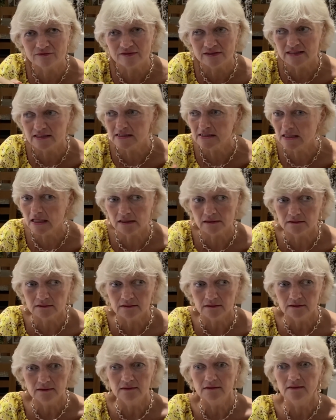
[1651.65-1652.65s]
and it's like,
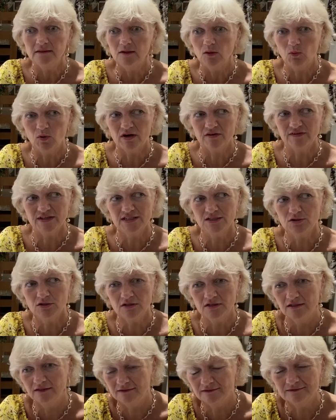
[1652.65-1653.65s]
what have I
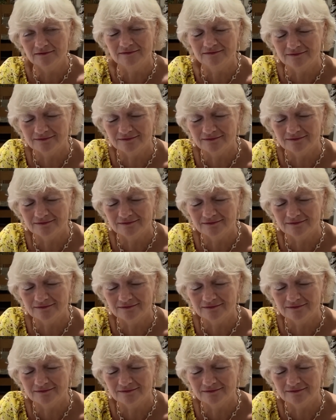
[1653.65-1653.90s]
done?